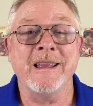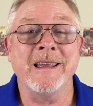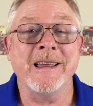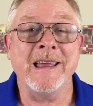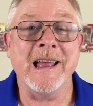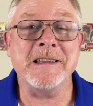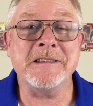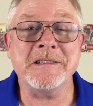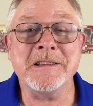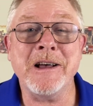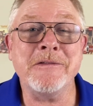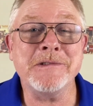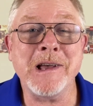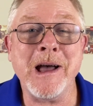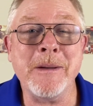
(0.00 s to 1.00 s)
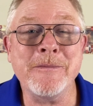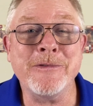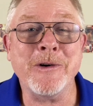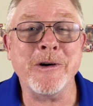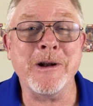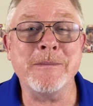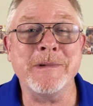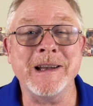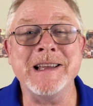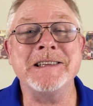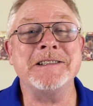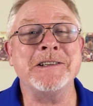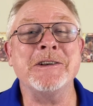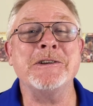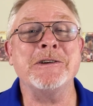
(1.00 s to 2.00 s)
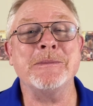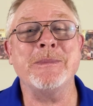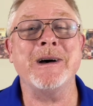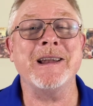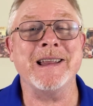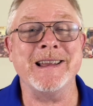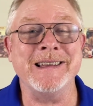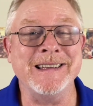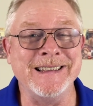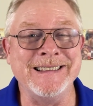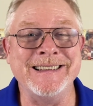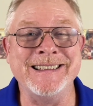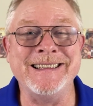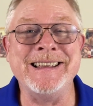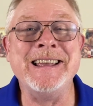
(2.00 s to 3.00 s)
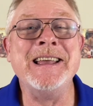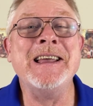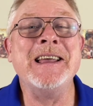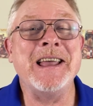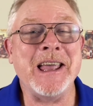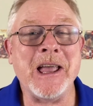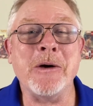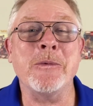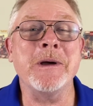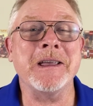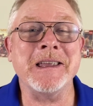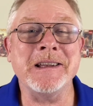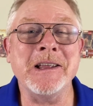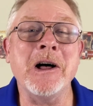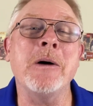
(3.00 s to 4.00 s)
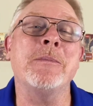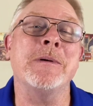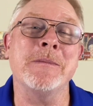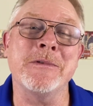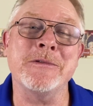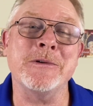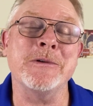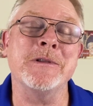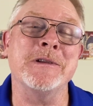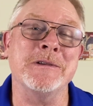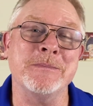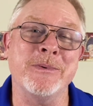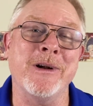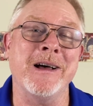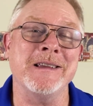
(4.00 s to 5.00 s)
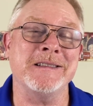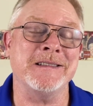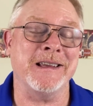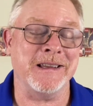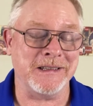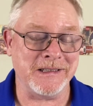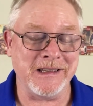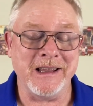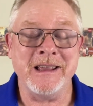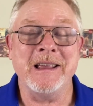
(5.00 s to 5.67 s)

It's a tough time for him, and he's still your buddy. And we can help him through this process.